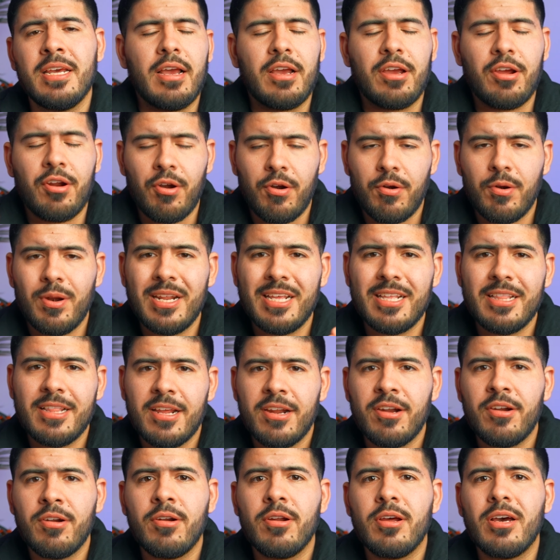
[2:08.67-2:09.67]
And currently
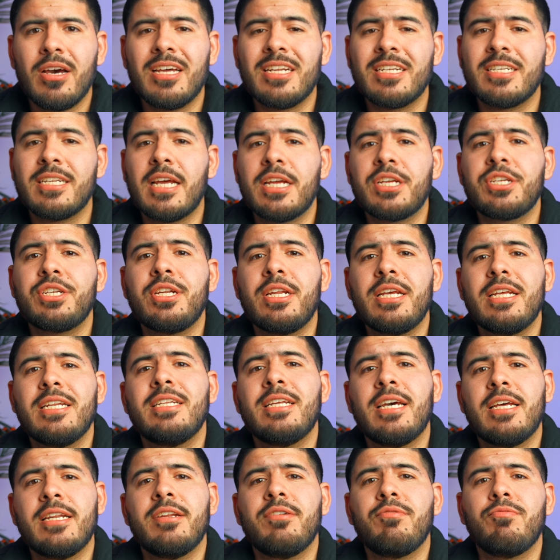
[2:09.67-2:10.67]
there, a Section 8
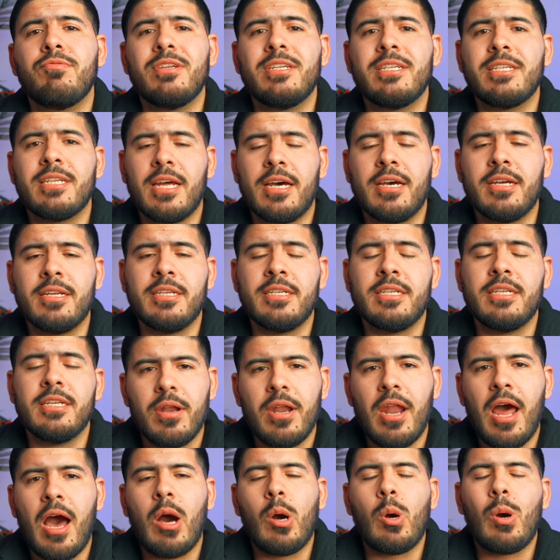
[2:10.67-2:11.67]
tenant resides.
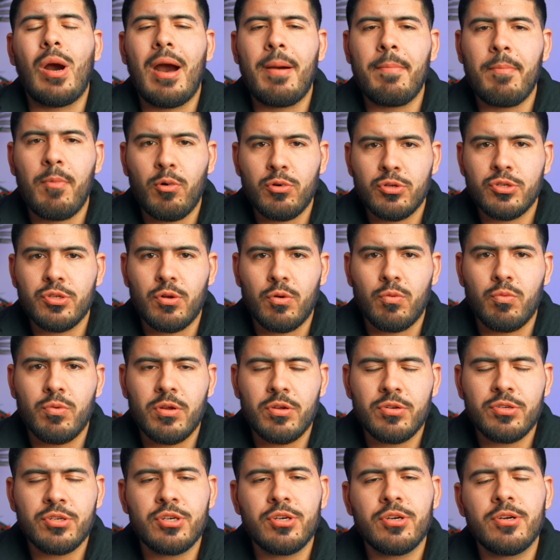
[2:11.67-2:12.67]
Now, I'm also a
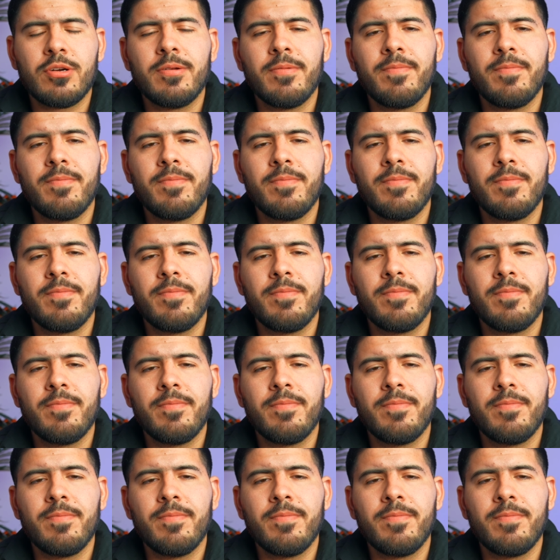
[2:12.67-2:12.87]
realtor.